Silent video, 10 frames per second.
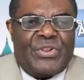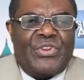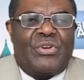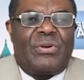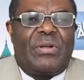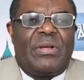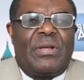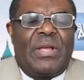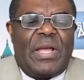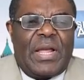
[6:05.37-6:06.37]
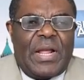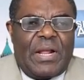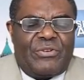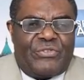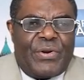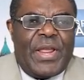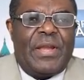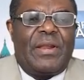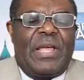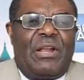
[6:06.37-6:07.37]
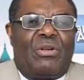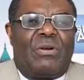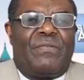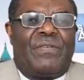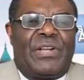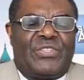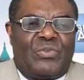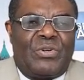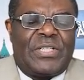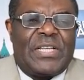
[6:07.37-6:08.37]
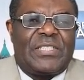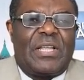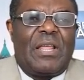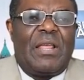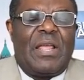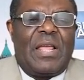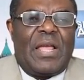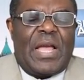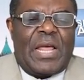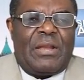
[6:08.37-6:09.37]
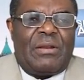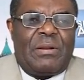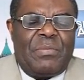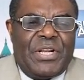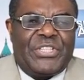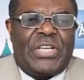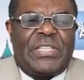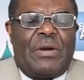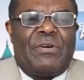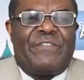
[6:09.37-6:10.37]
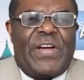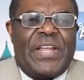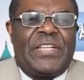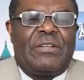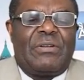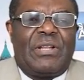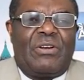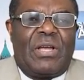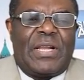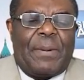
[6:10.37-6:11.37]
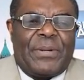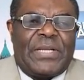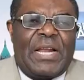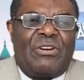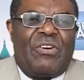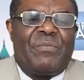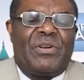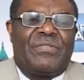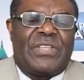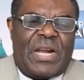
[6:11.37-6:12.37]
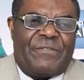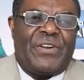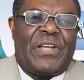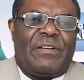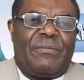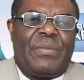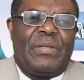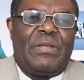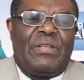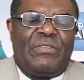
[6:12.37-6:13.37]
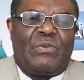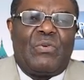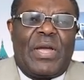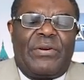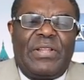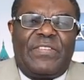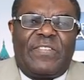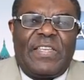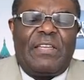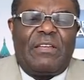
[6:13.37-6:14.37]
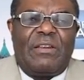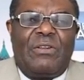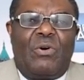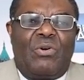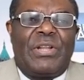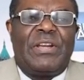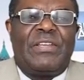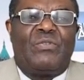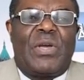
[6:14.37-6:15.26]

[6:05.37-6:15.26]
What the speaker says: Union trained a lot of the soldiers and the militias that were fighting the apartheid government of South Africa. So you can really see the olden days.